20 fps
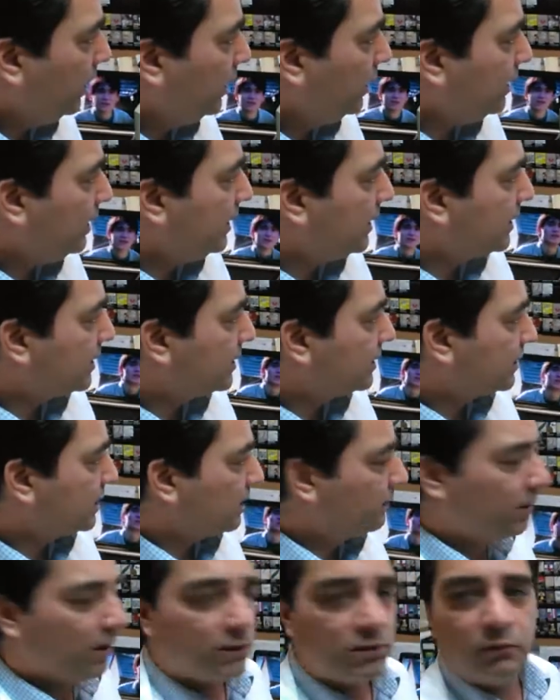is
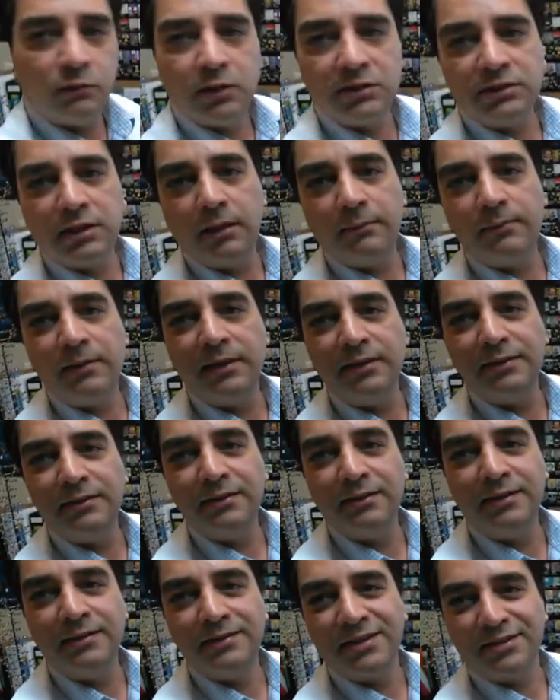similar to what's happening
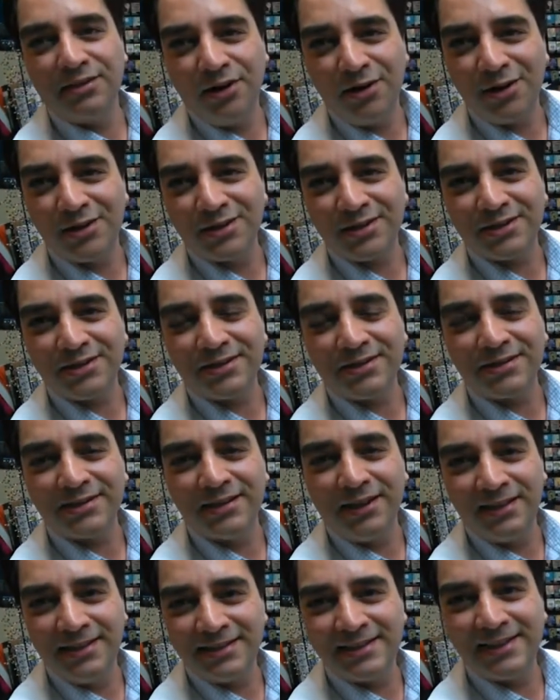in the stars. The
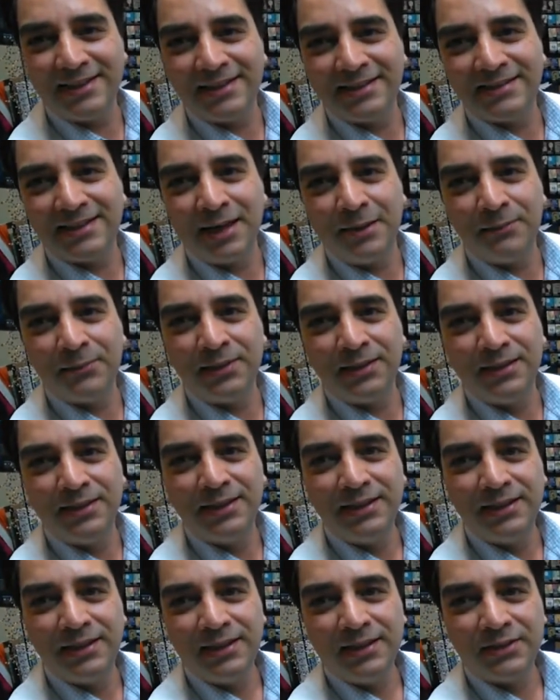sun is an example.
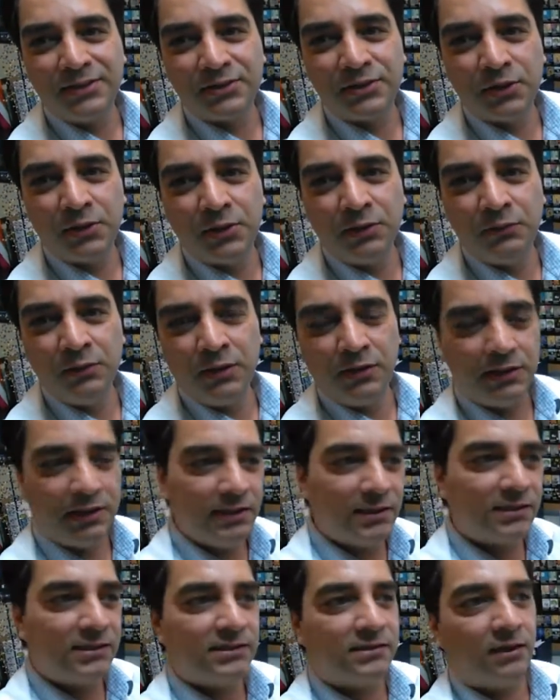So we look at the
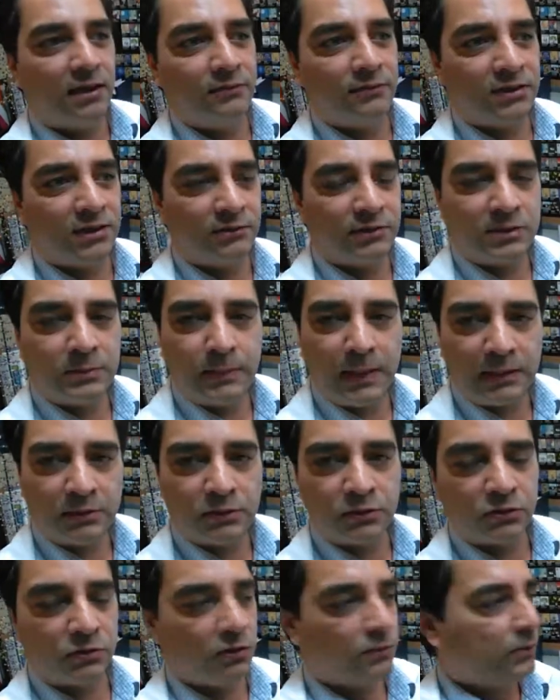sun with our
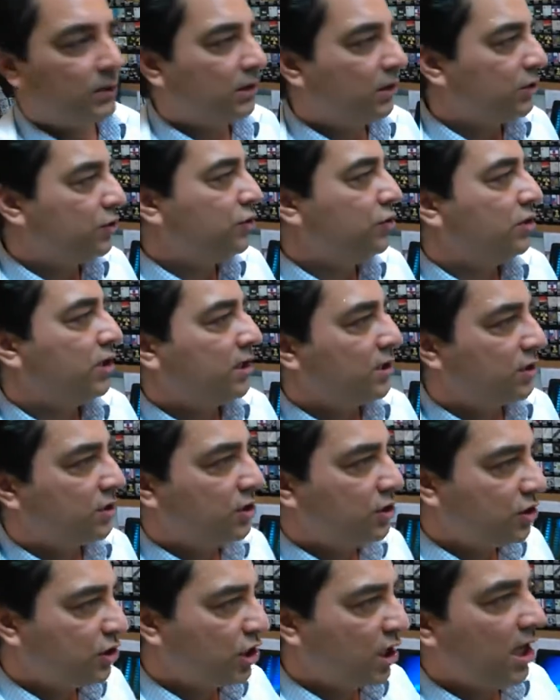spectroscope. We can
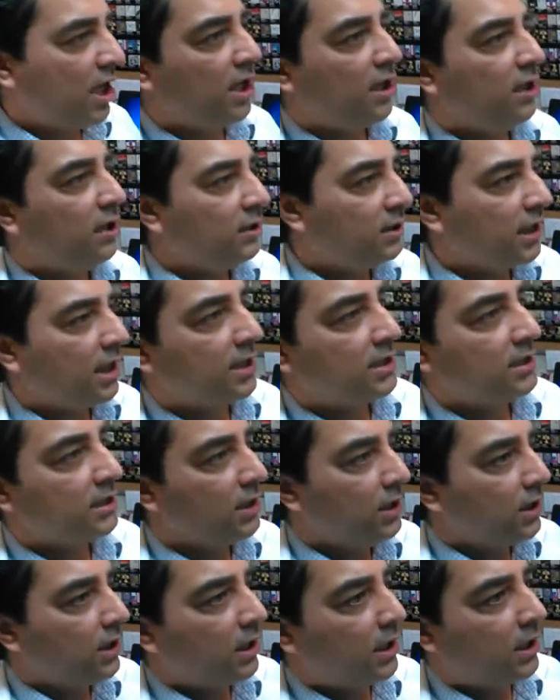tell that
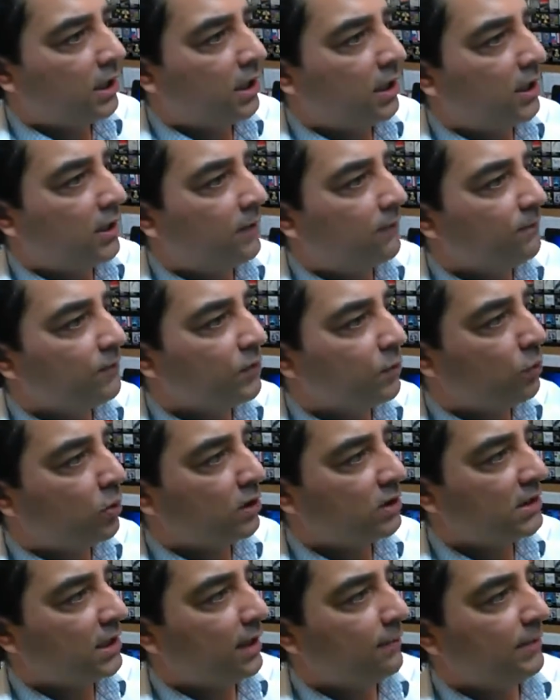what's
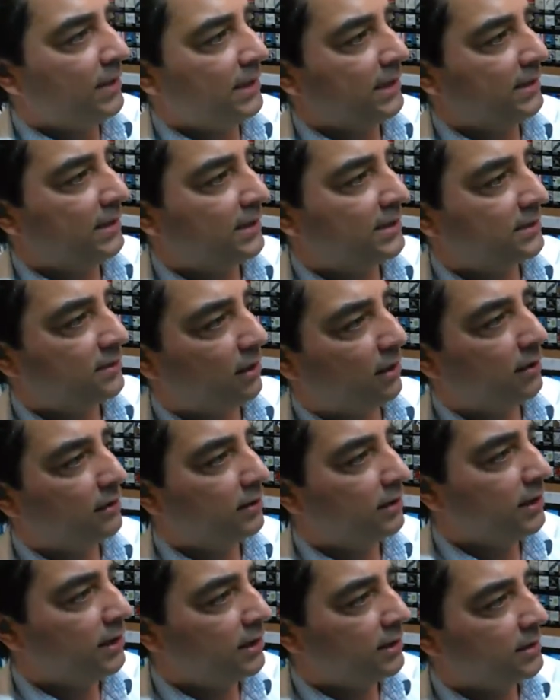happening in the sun
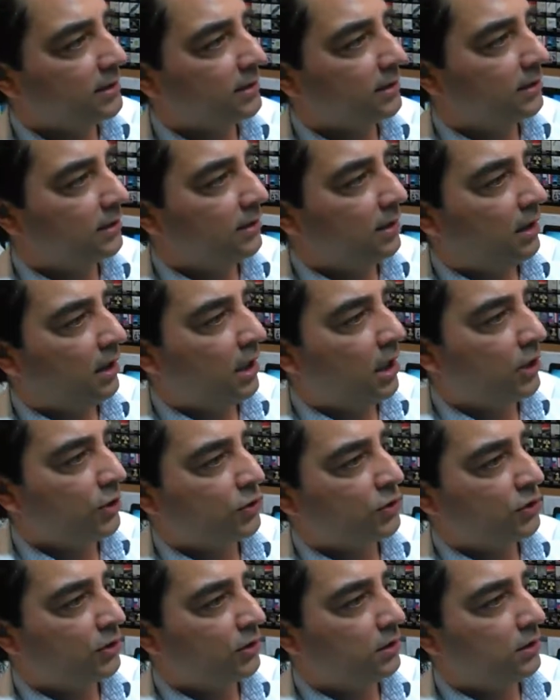is
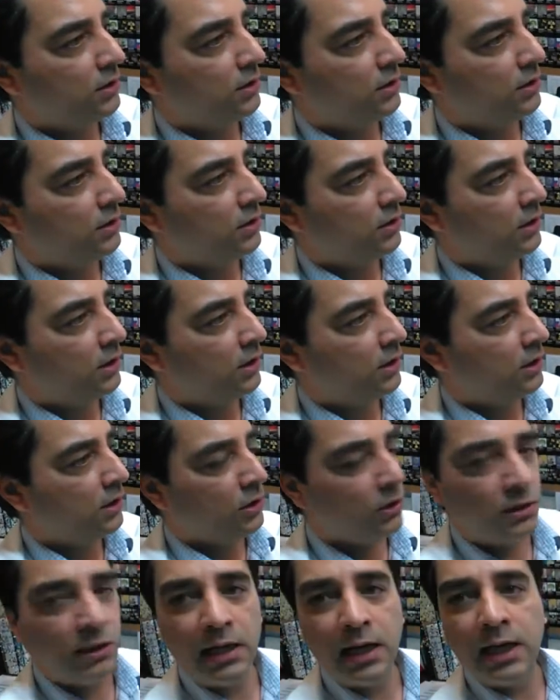hydrogen
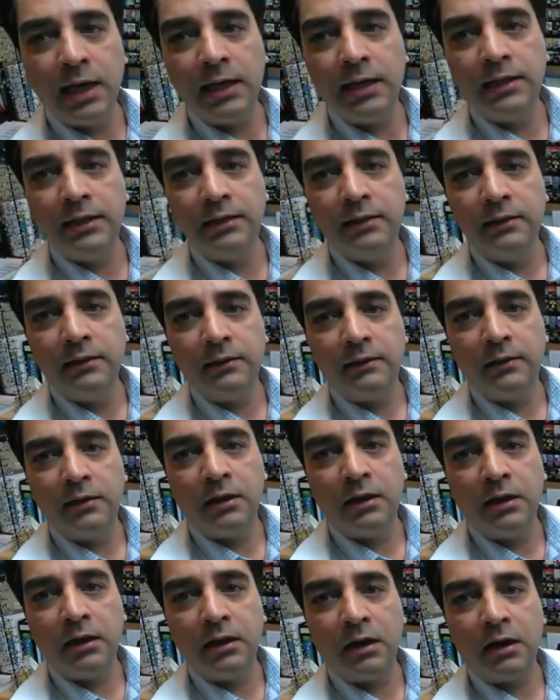nuclei
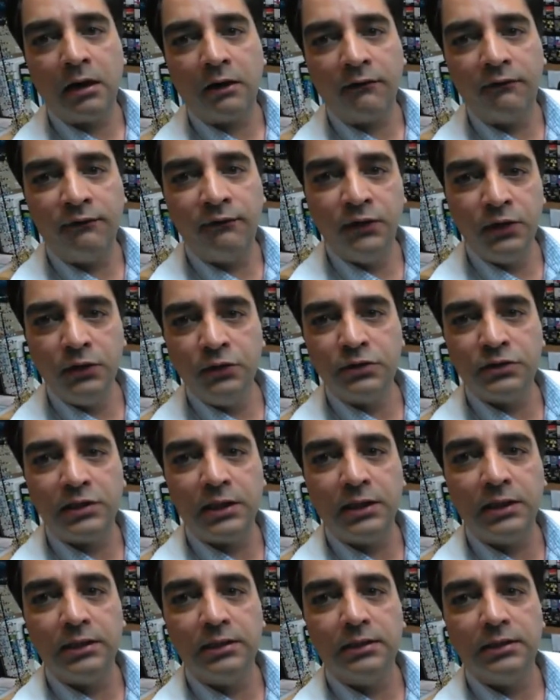are
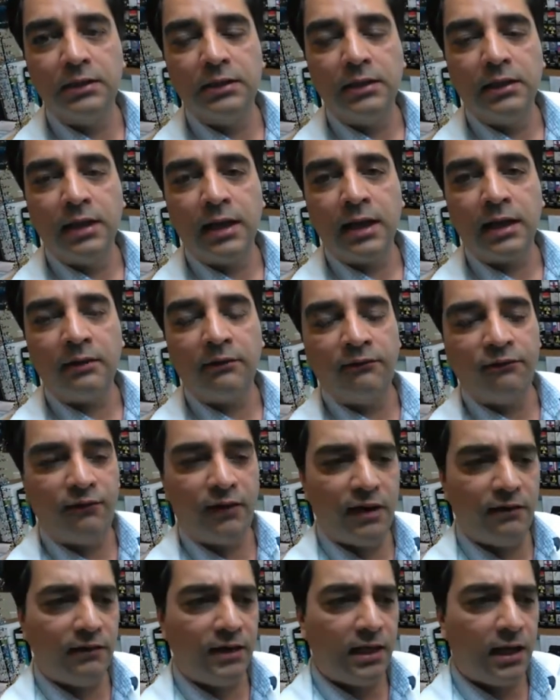fusing at a
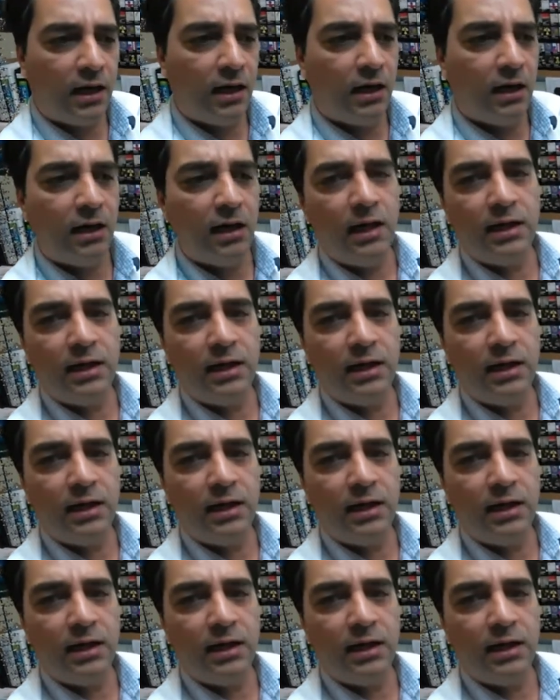very high